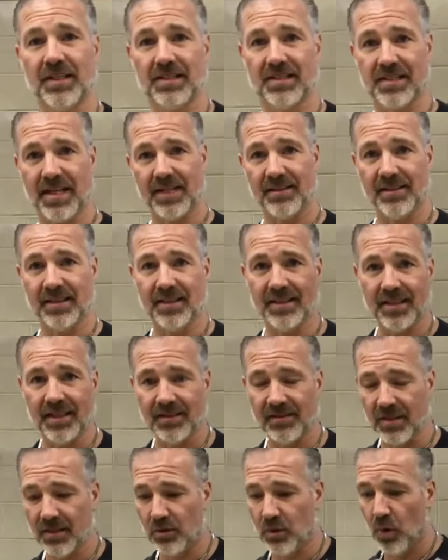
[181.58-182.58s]
centered
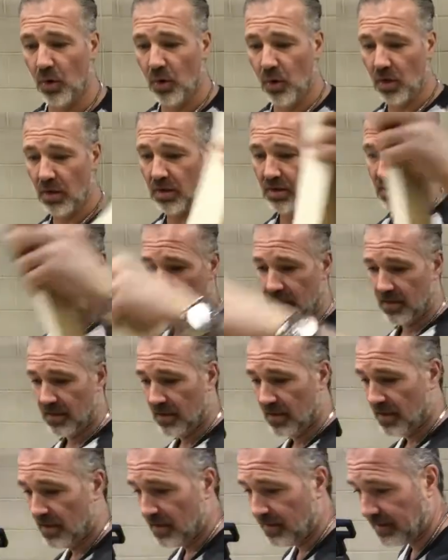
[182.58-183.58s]
in the door
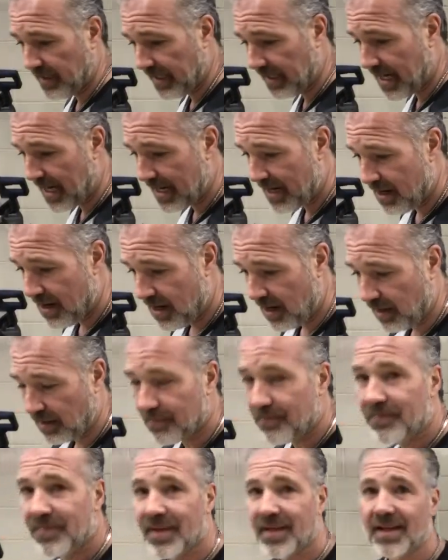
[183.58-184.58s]
that I hung,
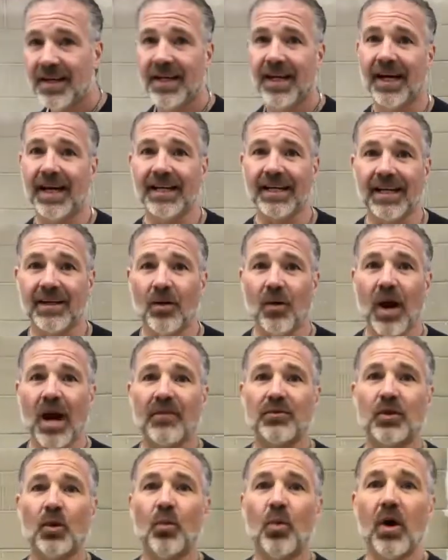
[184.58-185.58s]
and I don't
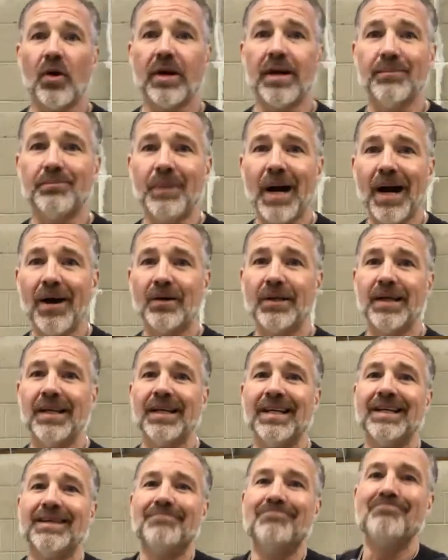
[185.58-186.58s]
have to worry about
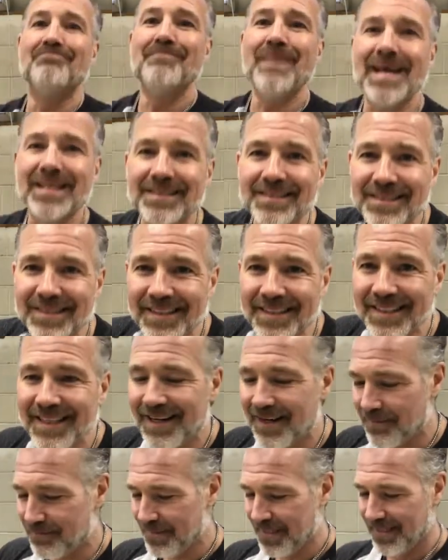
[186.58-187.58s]
messing it
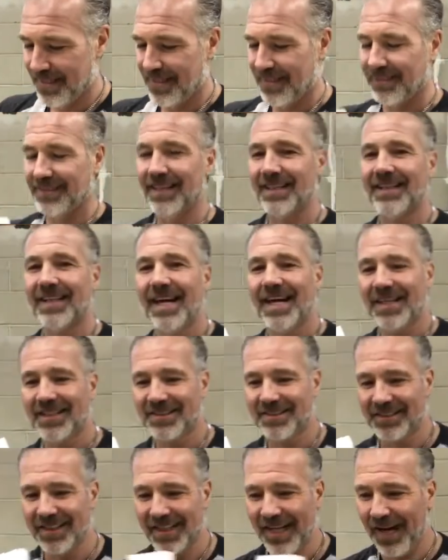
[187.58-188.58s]
up. The
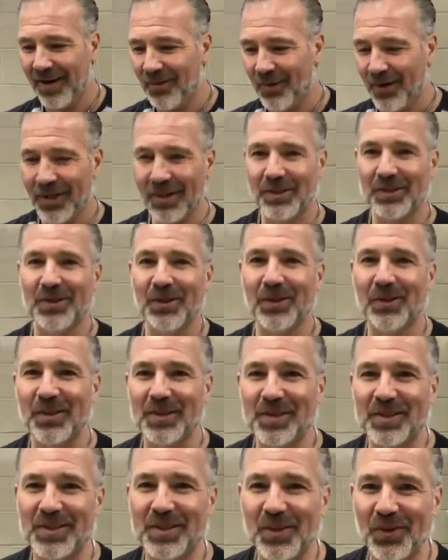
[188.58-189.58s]
last thing I want to do
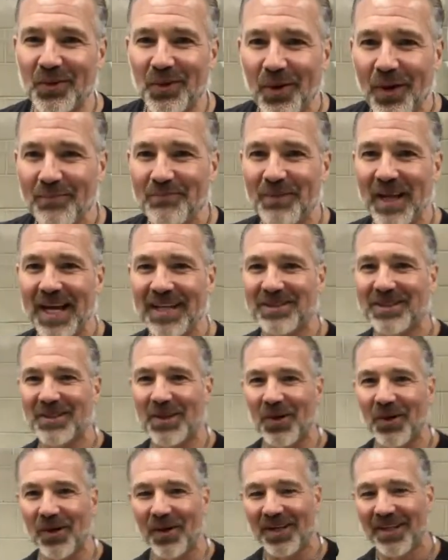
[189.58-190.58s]
is screw up that
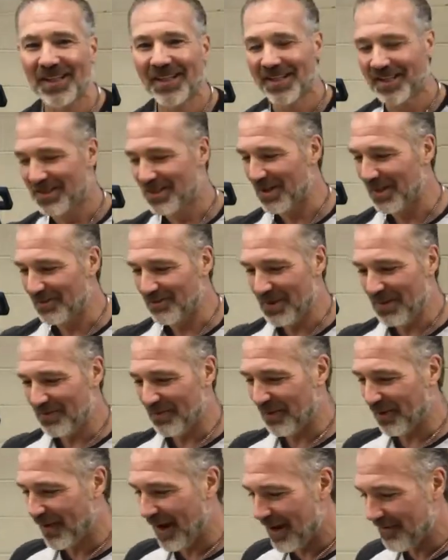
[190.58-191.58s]
door. It took me
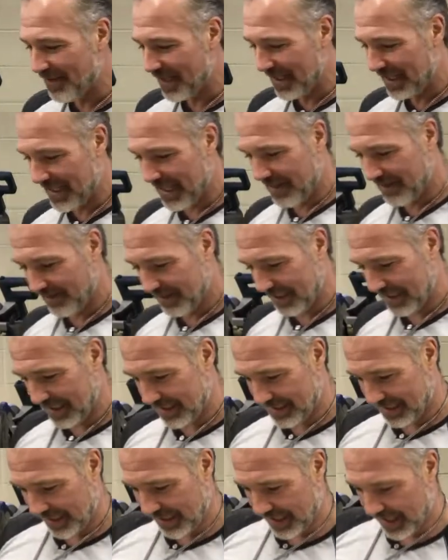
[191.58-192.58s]
forever to get
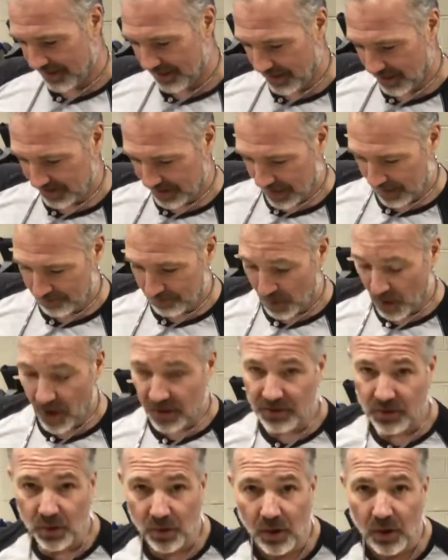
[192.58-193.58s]
everything together on that
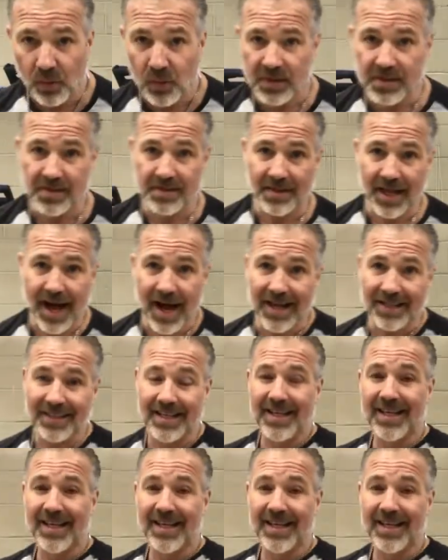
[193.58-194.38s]
barn door. It was not